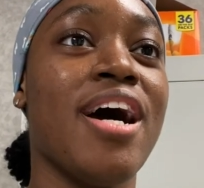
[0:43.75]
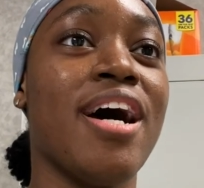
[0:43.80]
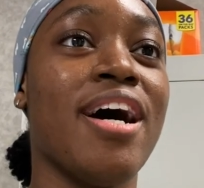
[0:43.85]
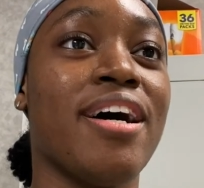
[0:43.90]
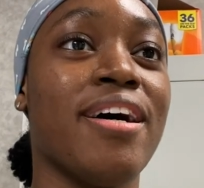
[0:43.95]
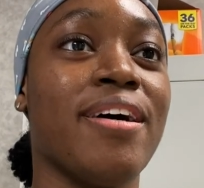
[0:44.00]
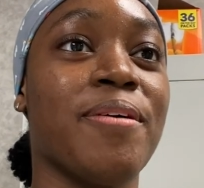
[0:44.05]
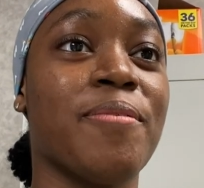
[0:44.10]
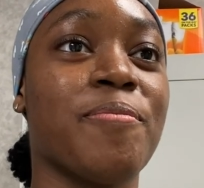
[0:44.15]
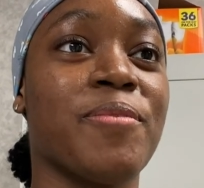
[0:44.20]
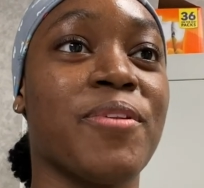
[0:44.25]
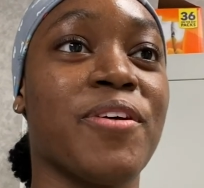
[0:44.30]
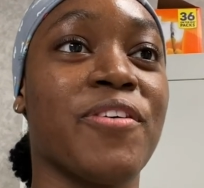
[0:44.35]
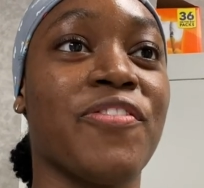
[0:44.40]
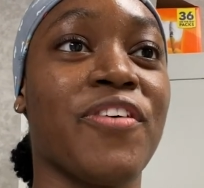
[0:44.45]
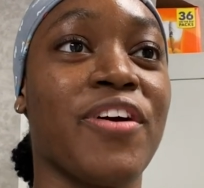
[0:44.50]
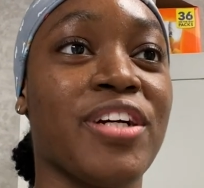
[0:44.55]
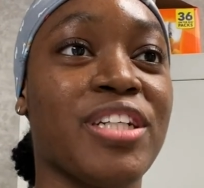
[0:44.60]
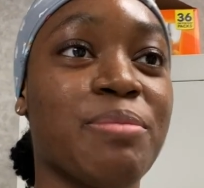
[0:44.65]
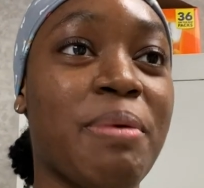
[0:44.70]
The
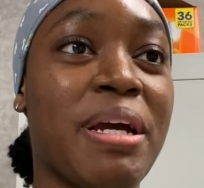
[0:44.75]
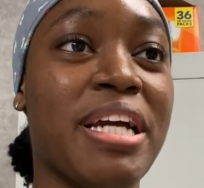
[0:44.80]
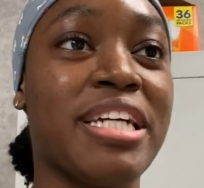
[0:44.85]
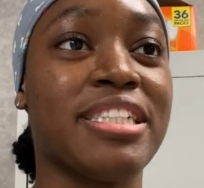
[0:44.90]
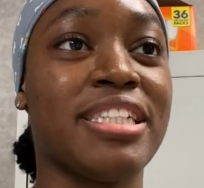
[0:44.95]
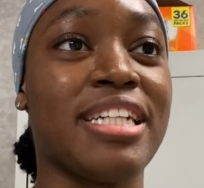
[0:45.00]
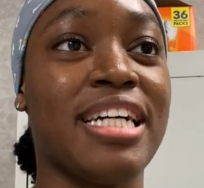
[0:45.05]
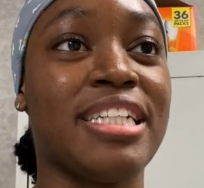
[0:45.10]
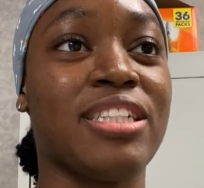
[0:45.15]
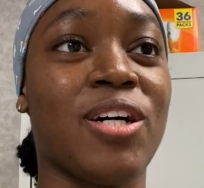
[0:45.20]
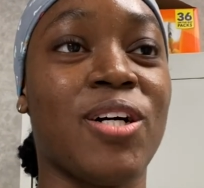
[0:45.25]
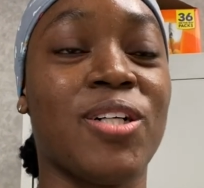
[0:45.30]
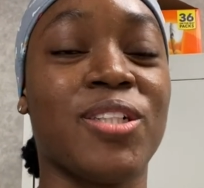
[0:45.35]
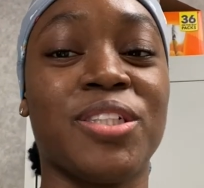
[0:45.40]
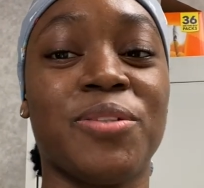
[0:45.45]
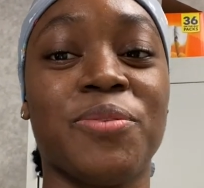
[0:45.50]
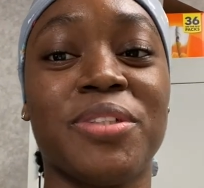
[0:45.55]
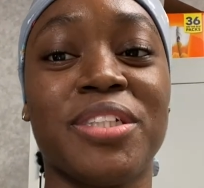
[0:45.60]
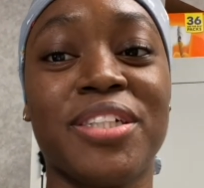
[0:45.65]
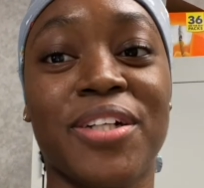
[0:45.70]
first patient I saw,
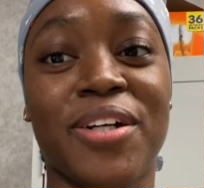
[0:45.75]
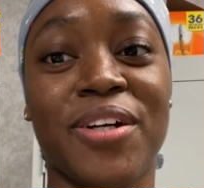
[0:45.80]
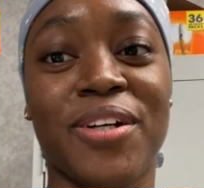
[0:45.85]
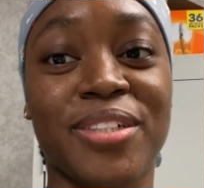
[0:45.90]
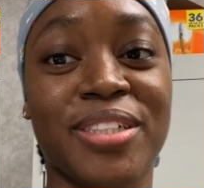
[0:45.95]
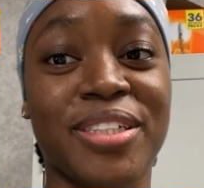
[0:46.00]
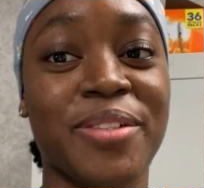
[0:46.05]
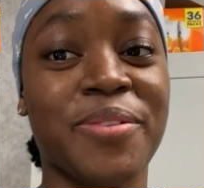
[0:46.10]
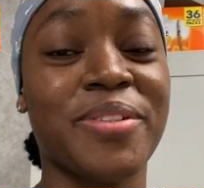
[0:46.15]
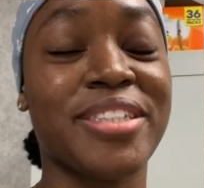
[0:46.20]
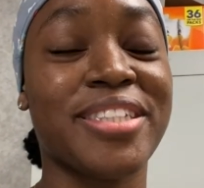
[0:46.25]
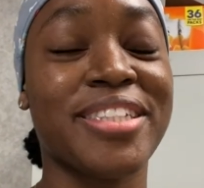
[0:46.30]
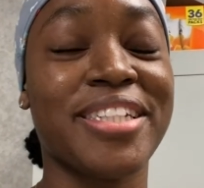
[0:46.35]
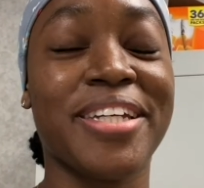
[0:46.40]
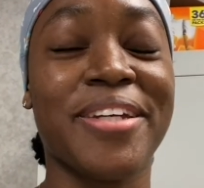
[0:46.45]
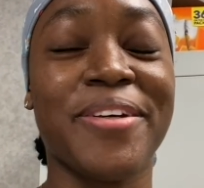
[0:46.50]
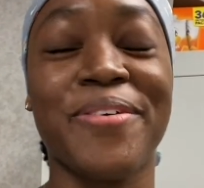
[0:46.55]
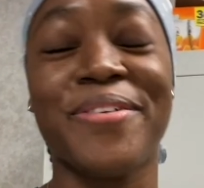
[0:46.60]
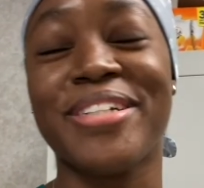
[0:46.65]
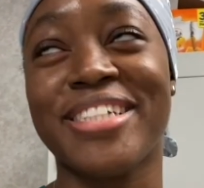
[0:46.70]
she was a girl. She was the
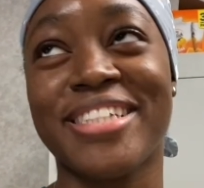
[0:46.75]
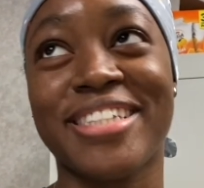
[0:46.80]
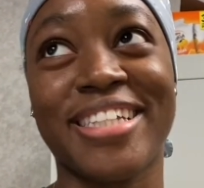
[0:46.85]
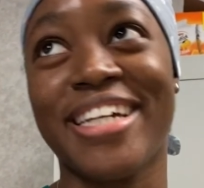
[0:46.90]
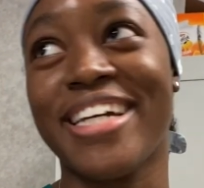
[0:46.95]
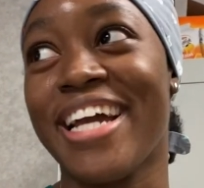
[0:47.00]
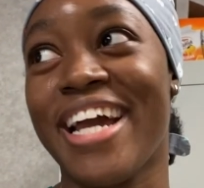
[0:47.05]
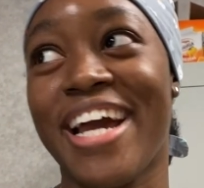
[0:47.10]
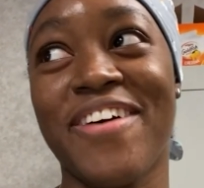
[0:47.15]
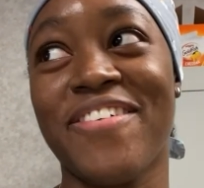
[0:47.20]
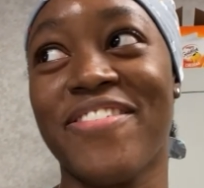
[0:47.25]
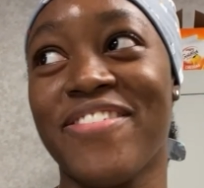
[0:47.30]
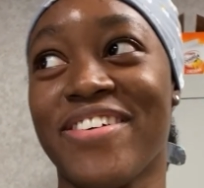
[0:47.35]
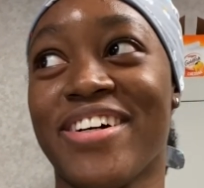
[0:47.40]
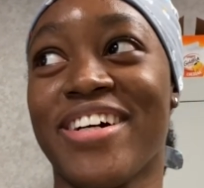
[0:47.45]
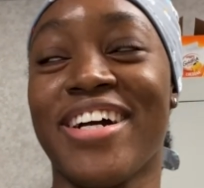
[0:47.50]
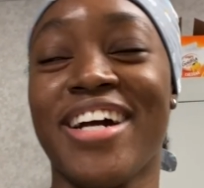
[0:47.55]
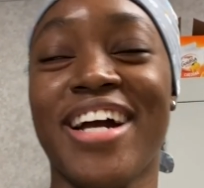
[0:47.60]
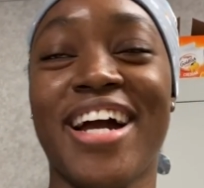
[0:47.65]
cutest thing ever.